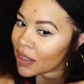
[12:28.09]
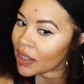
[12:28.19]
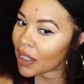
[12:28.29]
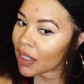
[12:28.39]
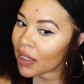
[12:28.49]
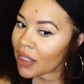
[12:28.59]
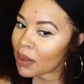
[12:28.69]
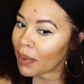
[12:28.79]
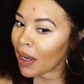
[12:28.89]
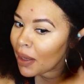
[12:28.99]
tuck this
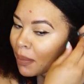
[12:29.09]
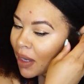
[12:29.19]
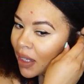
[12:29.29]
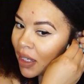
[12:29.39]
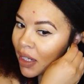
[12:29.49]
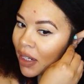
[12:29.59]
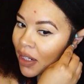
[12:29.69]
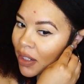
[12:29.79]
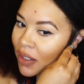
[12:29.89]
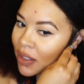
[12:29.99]
behind my
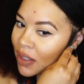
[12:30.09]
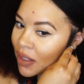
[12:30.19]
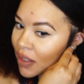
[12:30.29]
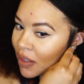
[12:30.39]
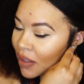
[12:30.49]
ears.